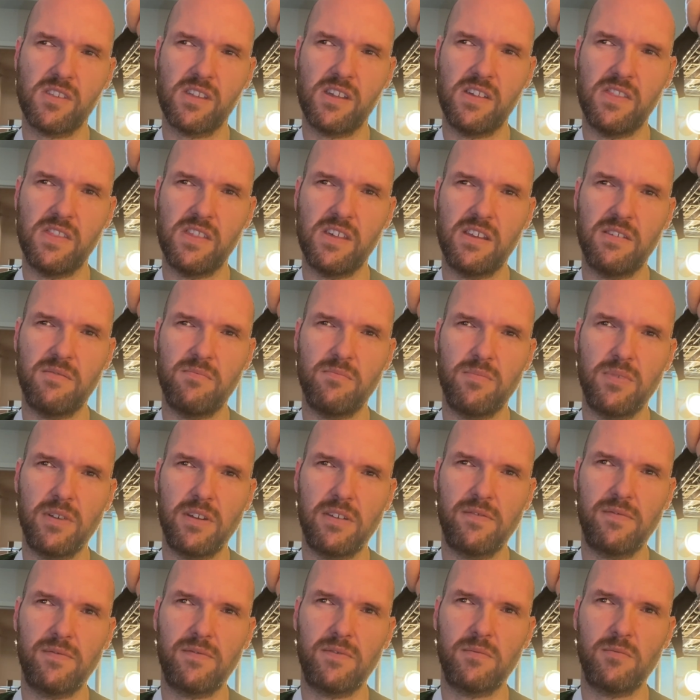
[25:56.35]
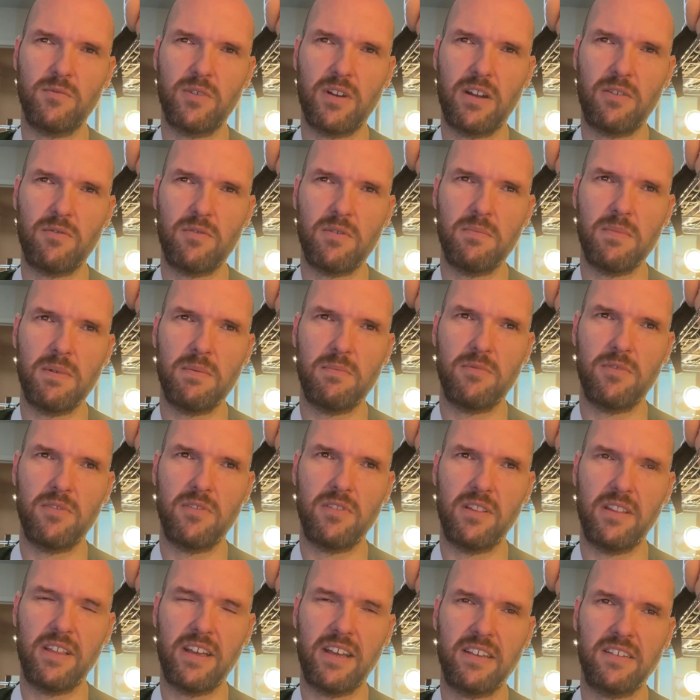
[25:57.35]
then, but from what I remember the
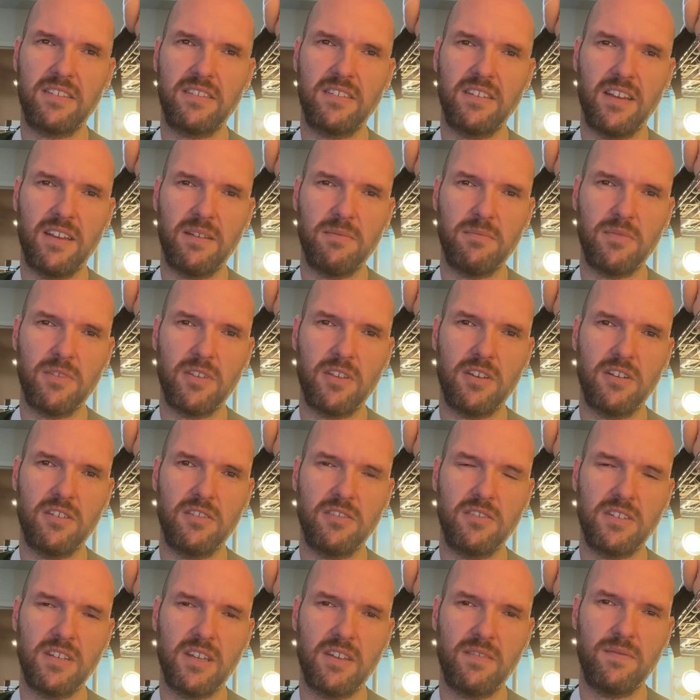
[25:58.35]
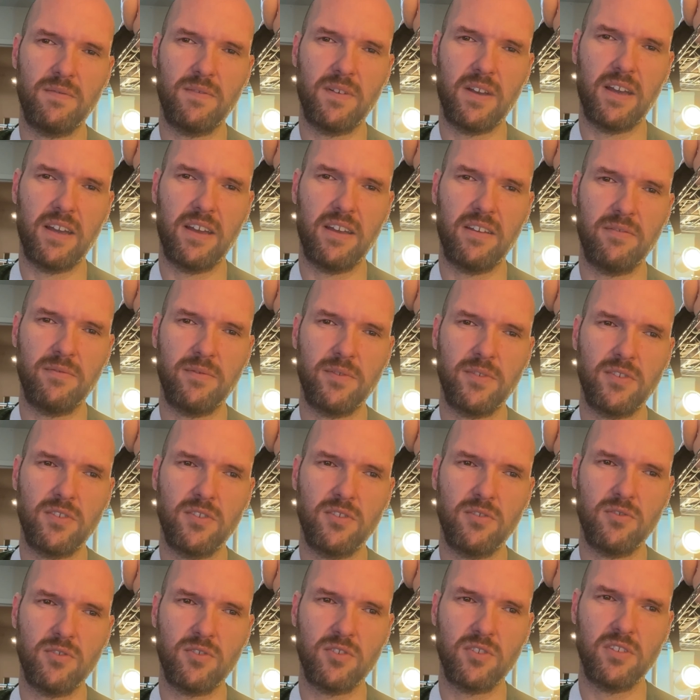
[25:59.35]
last time, day five is
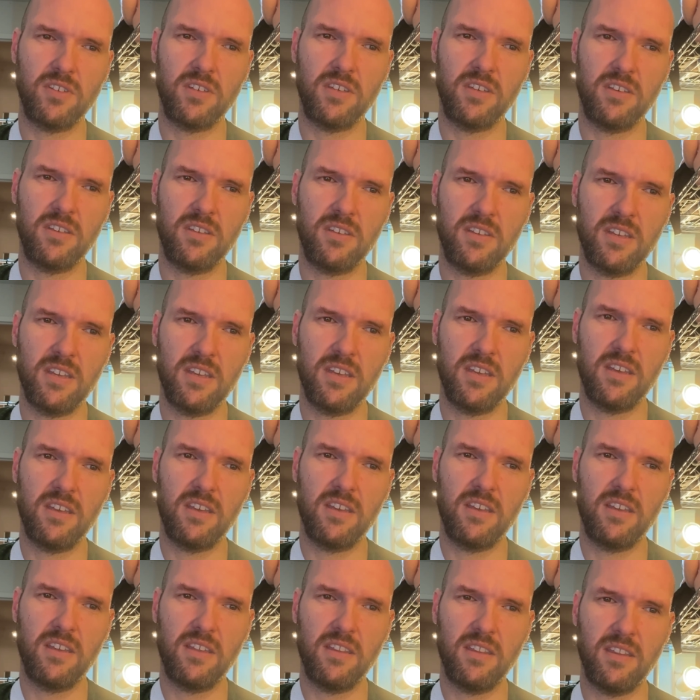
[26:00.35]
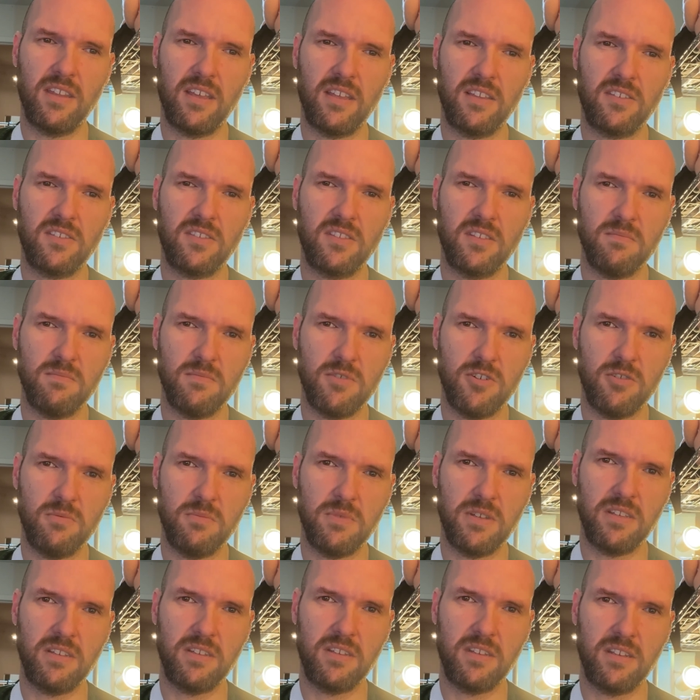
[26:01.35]
usually, that's the
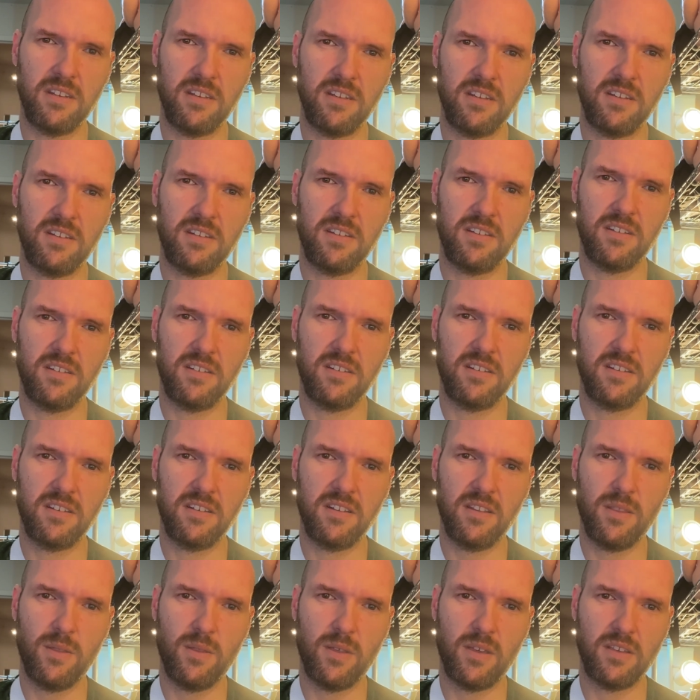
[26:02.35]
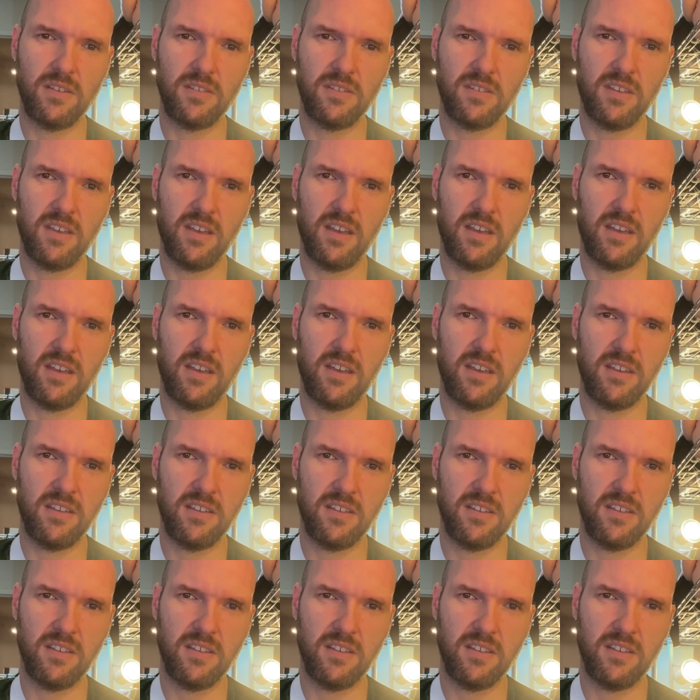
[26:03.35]
moment that things kind